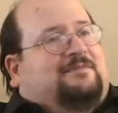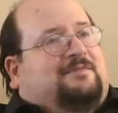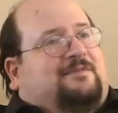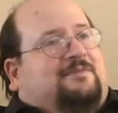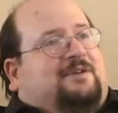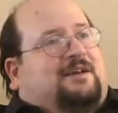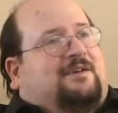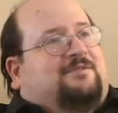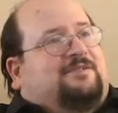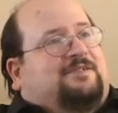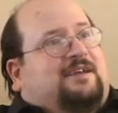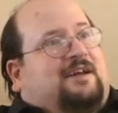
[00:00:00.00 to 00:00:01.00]
When I
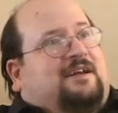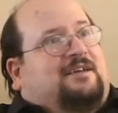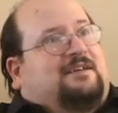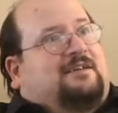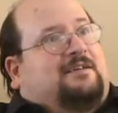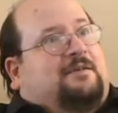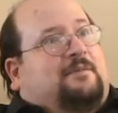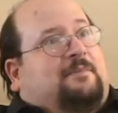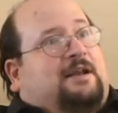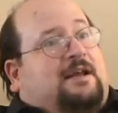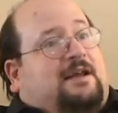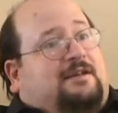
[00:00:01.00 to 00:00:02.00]
was at
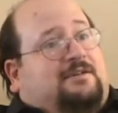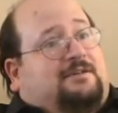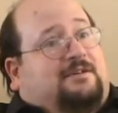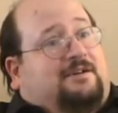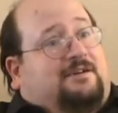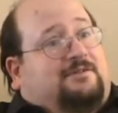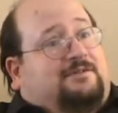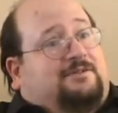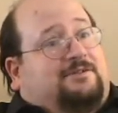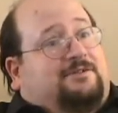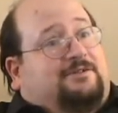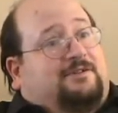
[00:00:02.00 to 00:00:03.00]
Manhattan
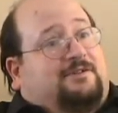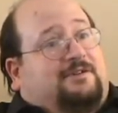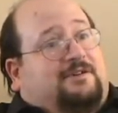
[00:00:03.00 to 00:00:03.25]
College,